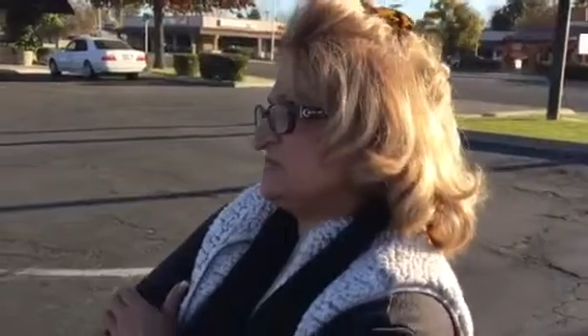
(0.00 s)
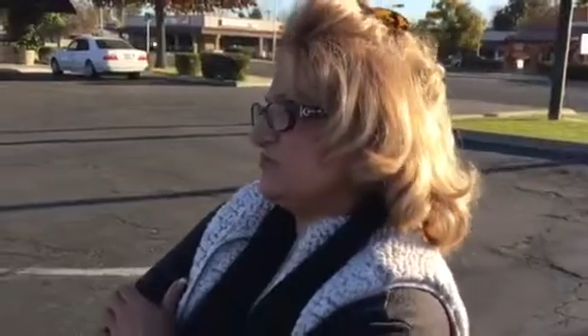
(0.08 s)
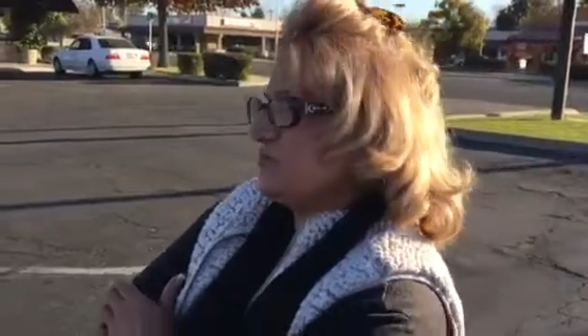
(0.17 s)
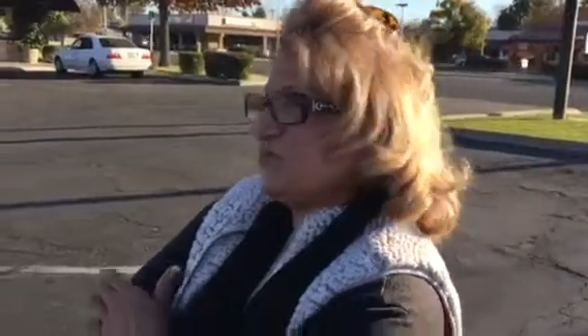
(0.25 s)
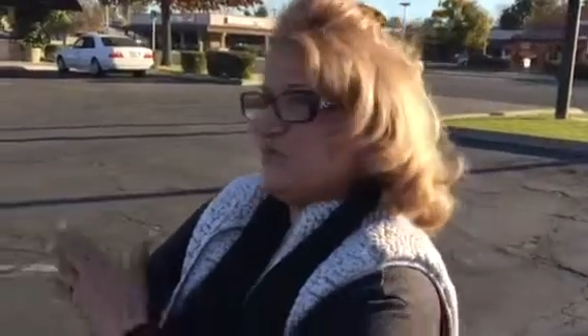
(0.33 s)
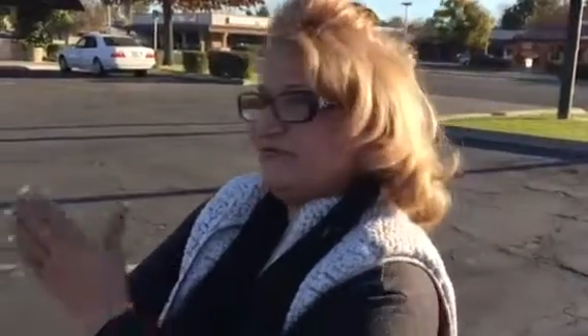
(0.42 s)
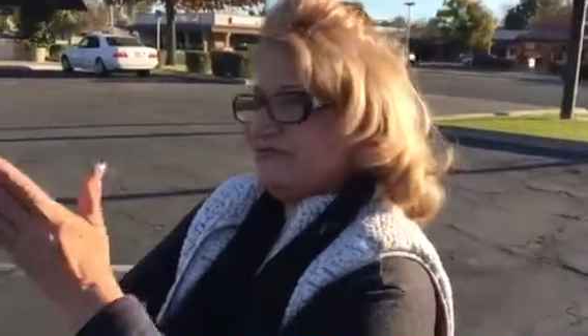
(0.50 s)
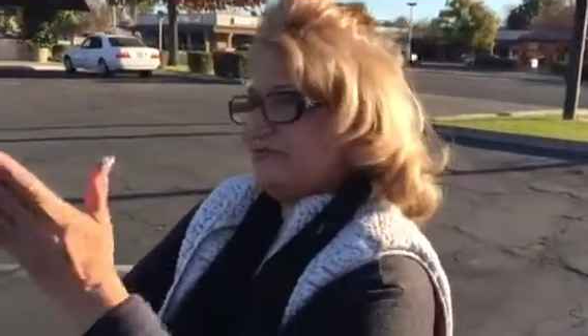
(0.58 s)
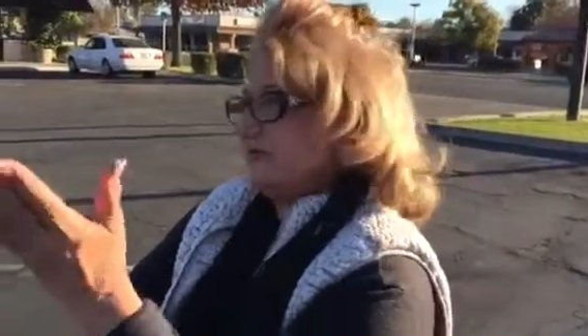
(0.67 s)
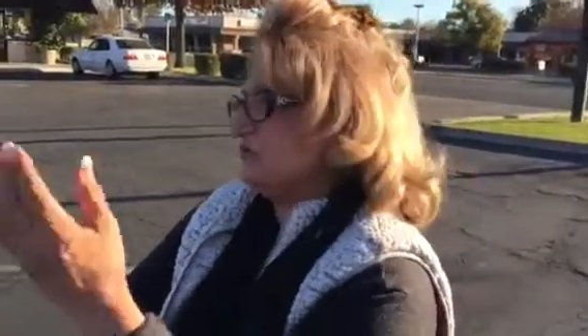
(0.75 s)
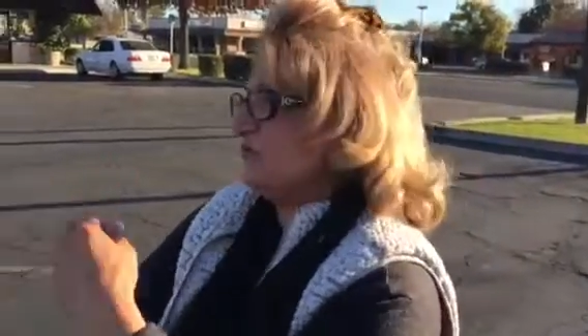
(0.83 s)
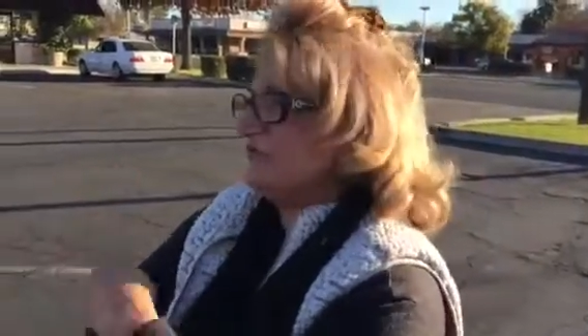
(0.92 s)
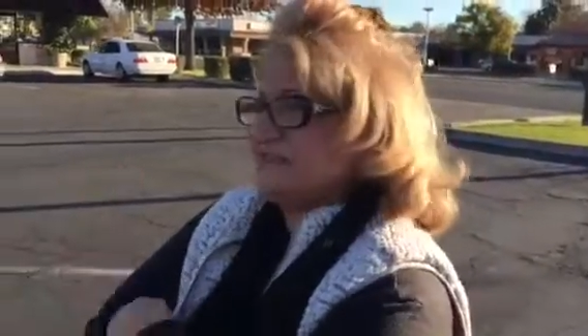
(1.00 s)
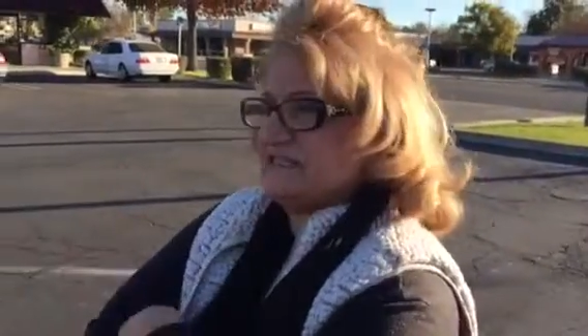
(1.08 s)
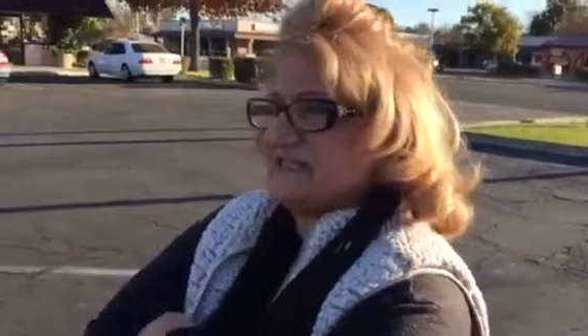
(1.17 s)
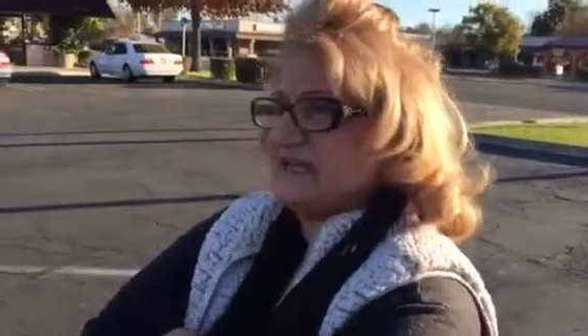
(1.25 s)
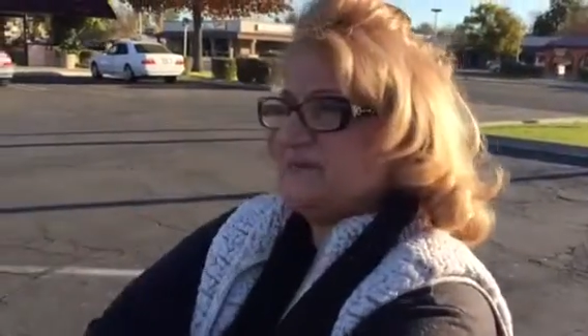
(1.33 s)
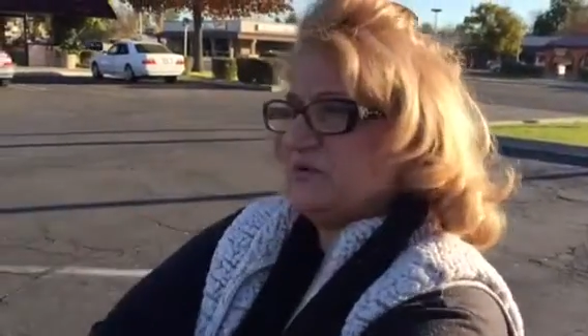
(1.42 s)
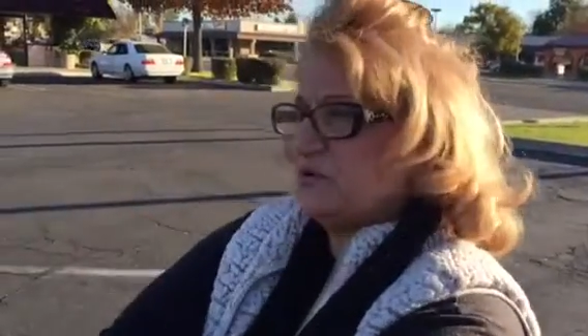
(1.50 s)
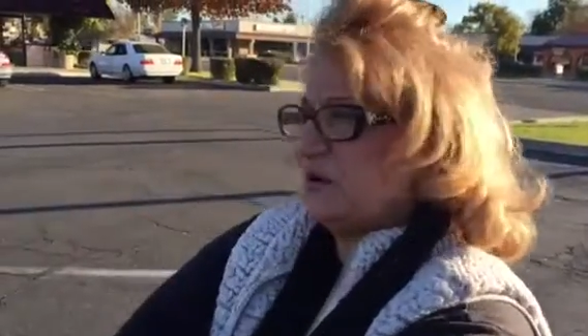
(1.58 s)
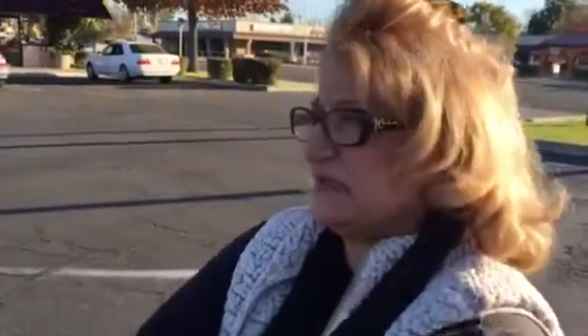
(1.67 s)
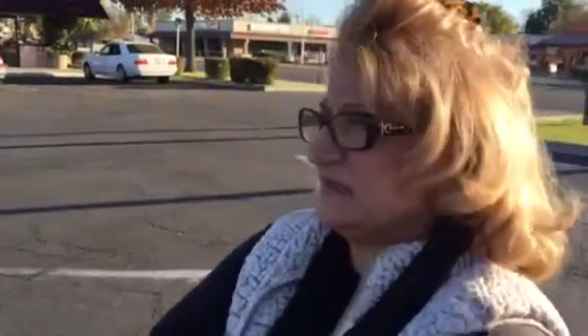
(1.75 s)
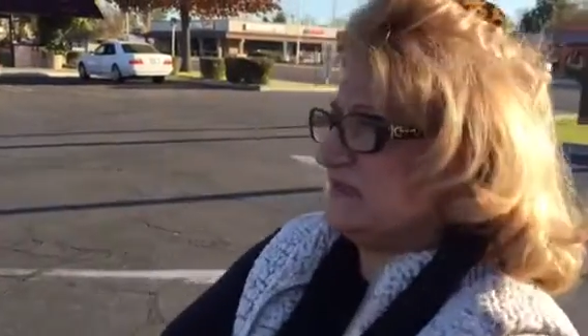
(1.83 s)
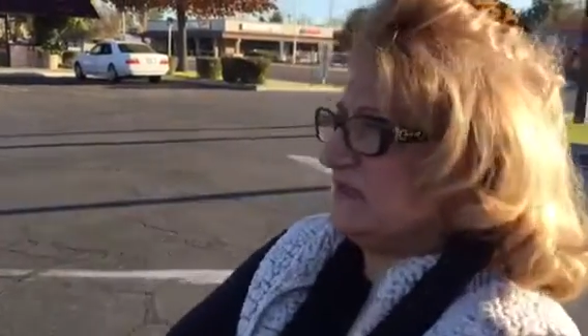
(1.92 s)
removed their office depot
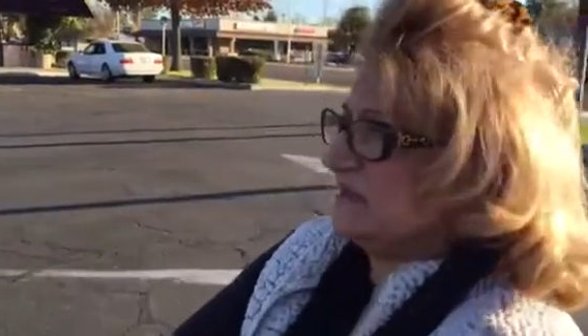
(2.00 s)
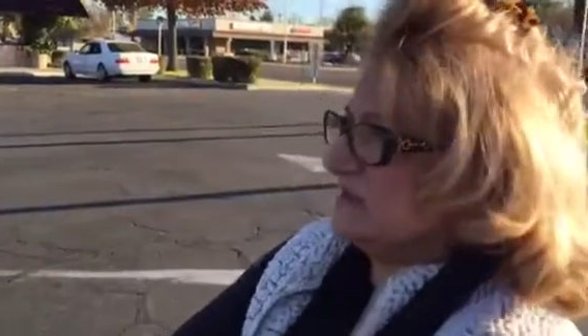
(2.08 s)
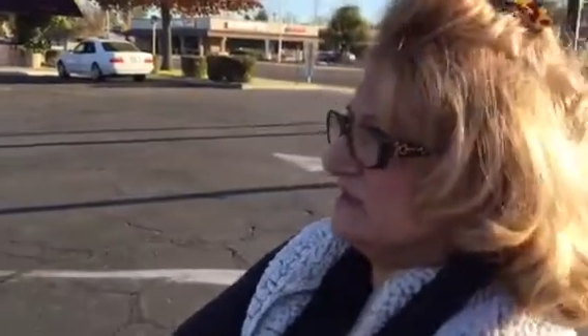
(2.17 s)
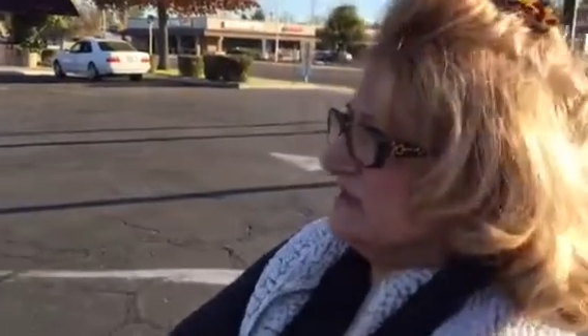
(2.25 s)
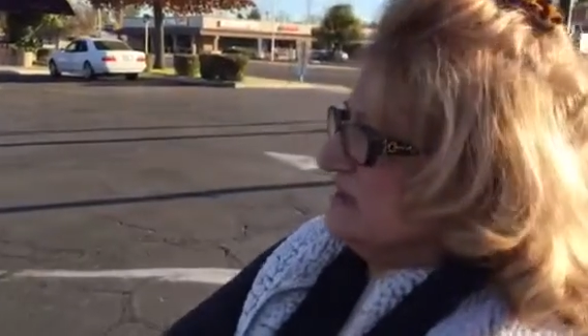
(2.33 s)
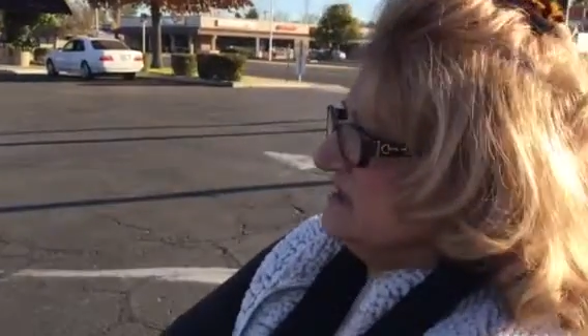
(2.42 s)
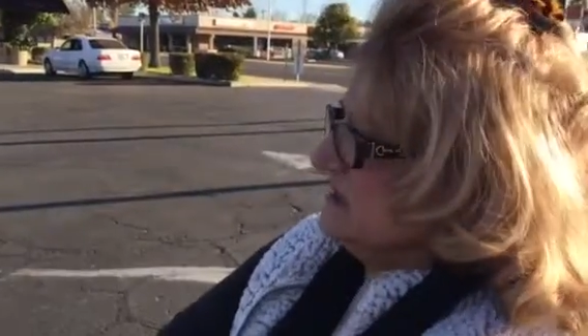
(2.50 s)
right now.